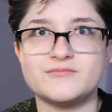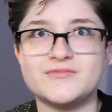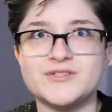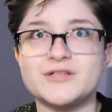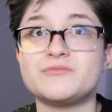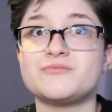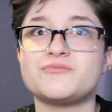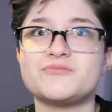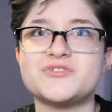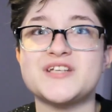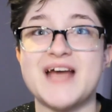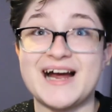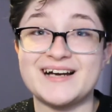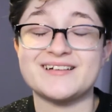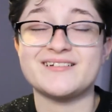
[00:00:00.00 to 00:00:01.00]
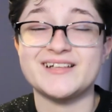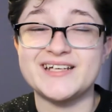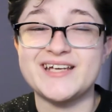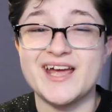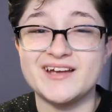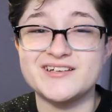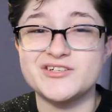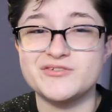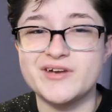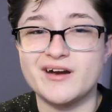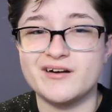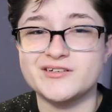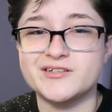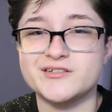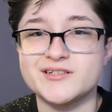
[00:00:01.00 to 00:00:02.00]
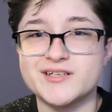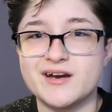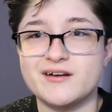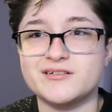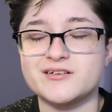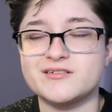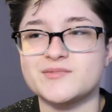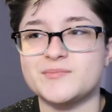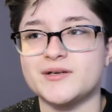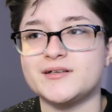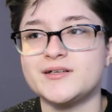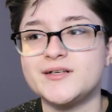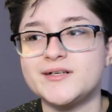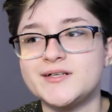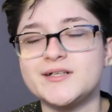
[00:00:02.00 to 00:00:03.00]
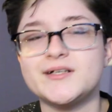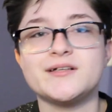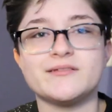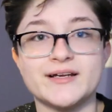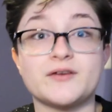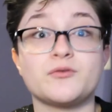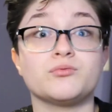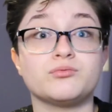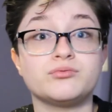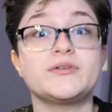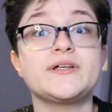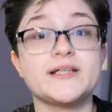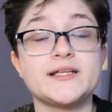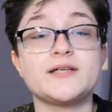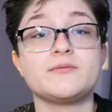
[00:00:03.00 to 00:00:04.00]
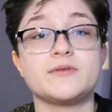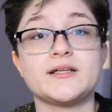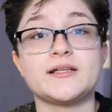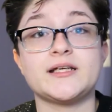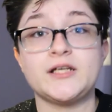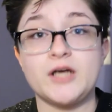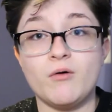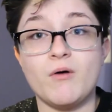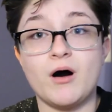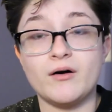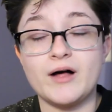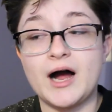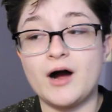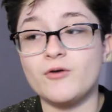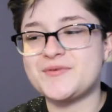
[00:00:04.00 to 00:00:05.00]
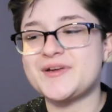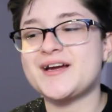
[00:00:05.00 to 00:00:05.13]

you technically can't do characters, but, like, really, really go all out.